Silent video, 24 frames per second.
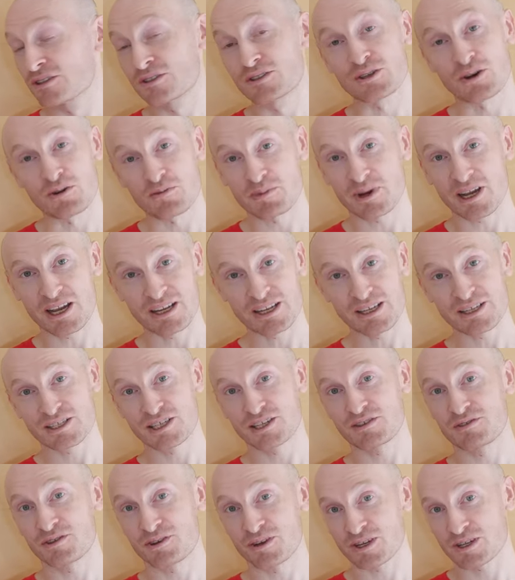don't buy this
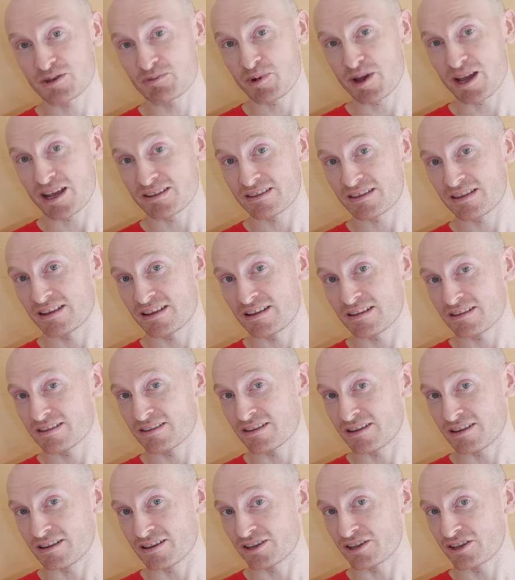if you're expecting
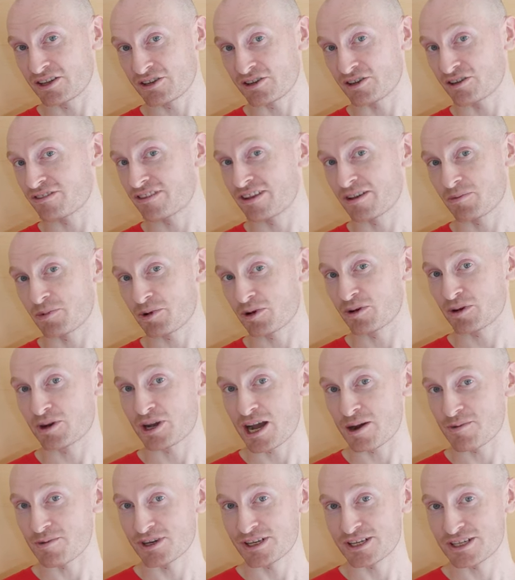a, your typical
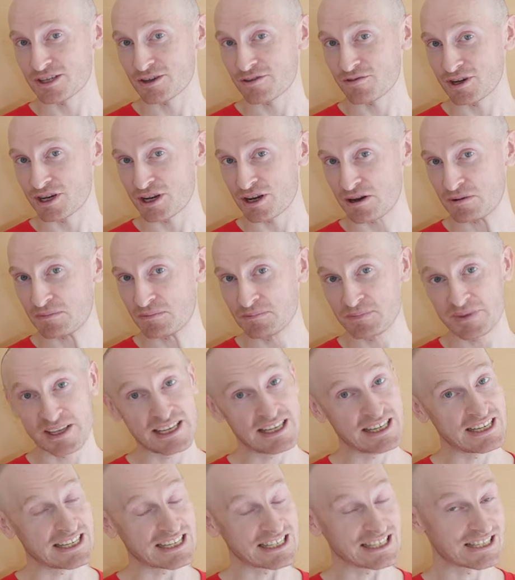Cabernet Sauvignon.
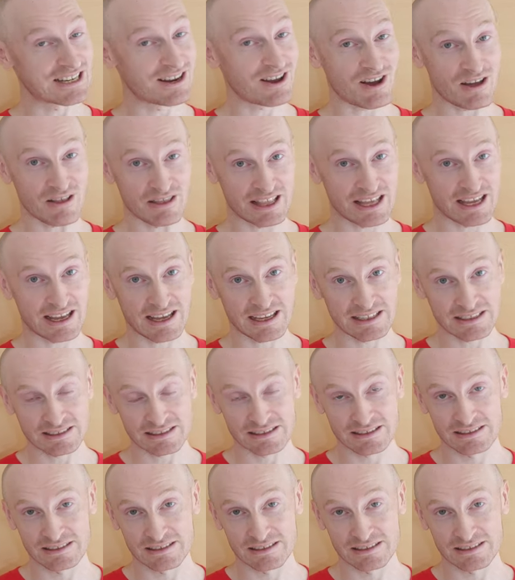It is not that.